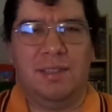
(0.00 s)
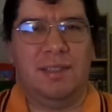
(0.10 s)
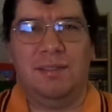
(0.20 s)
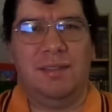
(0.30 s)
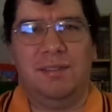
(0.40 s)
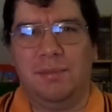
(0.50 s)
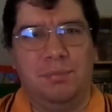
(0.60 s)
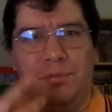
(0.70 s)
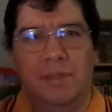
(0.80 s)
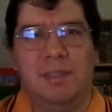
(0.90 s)
You know, he's a
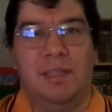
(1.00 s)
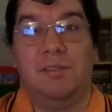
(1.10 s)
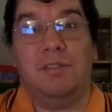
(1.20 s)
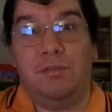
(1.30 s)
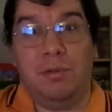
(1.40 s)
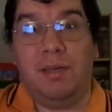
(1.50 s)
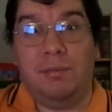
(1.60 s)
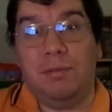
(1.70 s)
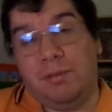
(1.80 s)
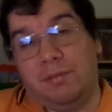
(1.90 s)
pretty lousy
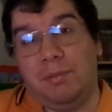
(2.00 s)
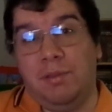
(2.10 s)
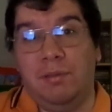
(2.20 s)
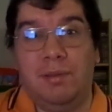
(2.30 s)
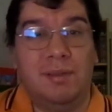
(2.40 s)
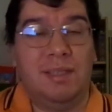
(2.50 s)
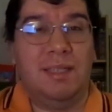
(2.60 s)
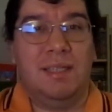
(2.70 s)
driver, as we know it.